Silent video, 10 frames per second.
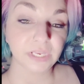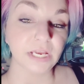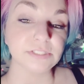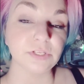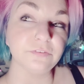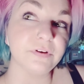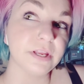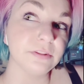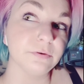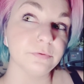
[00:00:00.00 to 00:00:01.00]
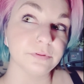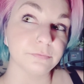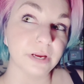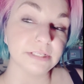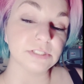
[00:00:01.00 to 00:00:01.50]
And so you find the
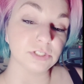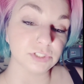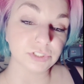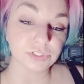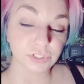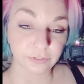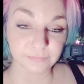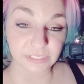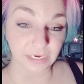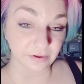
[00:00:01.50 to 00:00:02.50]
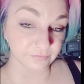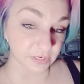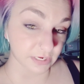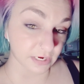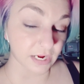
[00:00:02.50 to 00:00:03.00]
right search terms that have
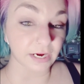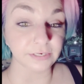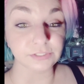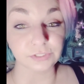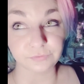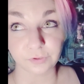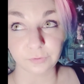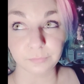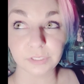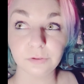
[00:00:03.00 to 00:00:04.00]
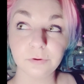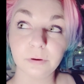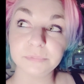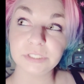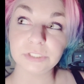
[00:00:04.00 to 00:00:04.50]
a high search volume but a low
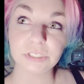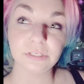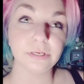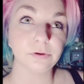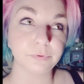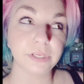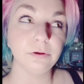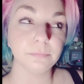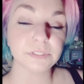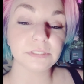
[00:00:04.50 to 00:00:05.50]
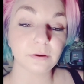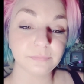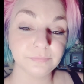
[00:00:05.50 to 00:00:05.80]
competition, and it'll rank you up at the top.